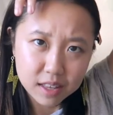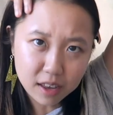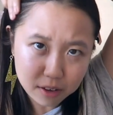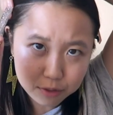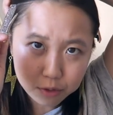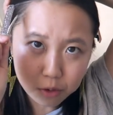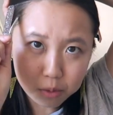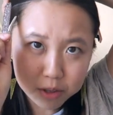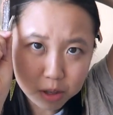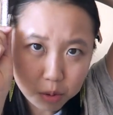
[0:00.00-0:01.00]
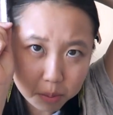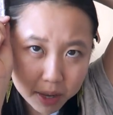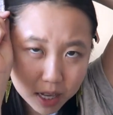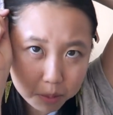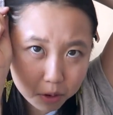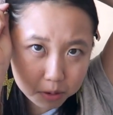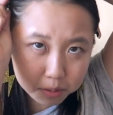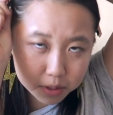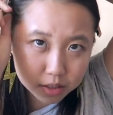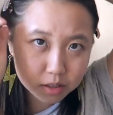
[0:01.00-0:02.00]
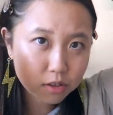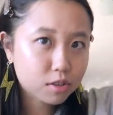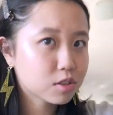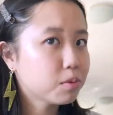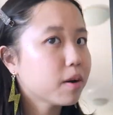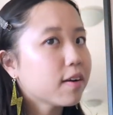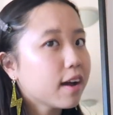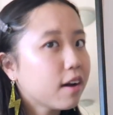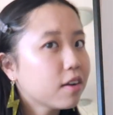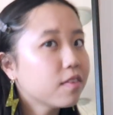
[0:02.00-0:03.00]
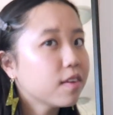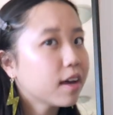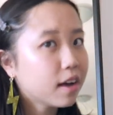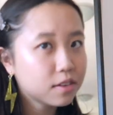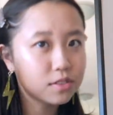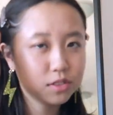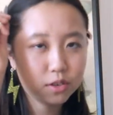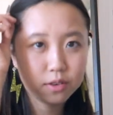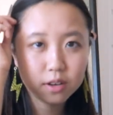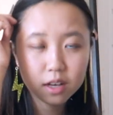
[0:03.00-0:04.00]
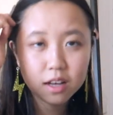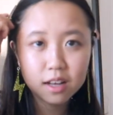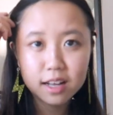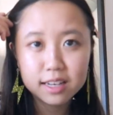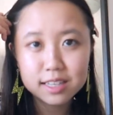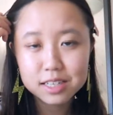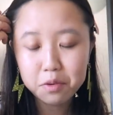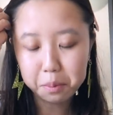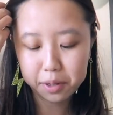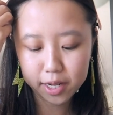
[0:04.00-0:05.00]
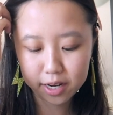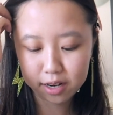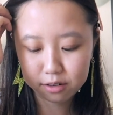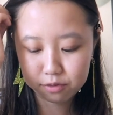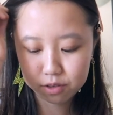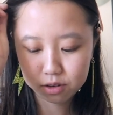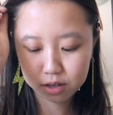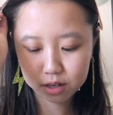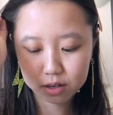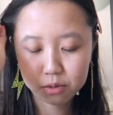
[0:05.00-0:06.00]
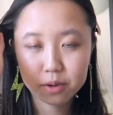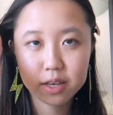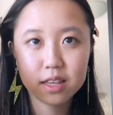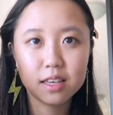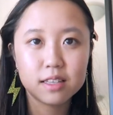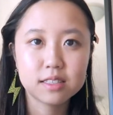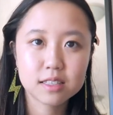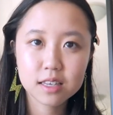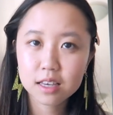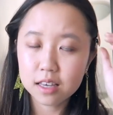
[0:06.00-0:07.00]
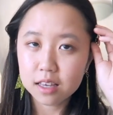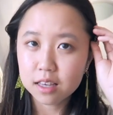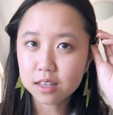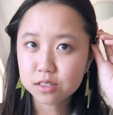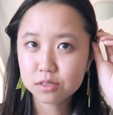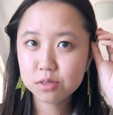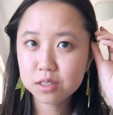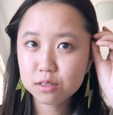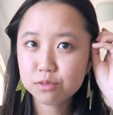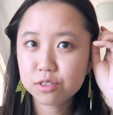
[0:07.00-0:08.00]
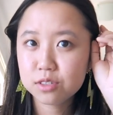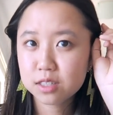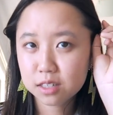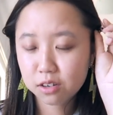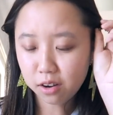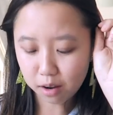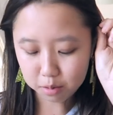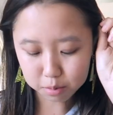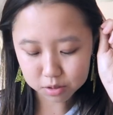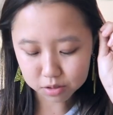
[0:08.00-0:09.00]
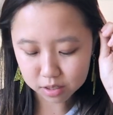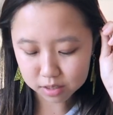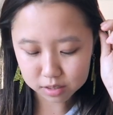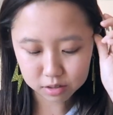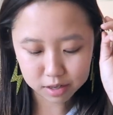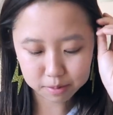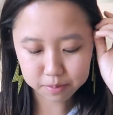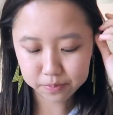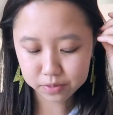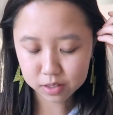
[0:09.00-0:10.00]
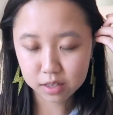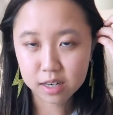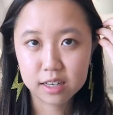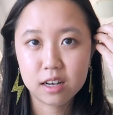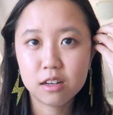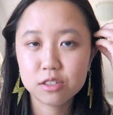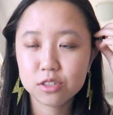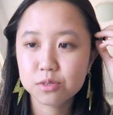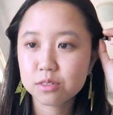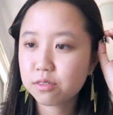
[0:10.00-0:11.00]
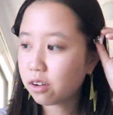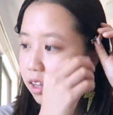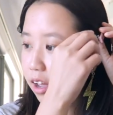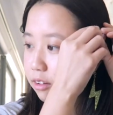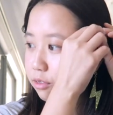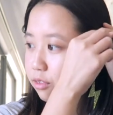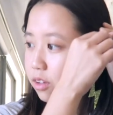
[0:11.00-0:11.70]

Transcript: they're for when you put makeup on but not to wear out of the house so I need to have a play and figure out how to wear these it's really confusing. I don't know how people do it on Instagram and I can't do it in real life.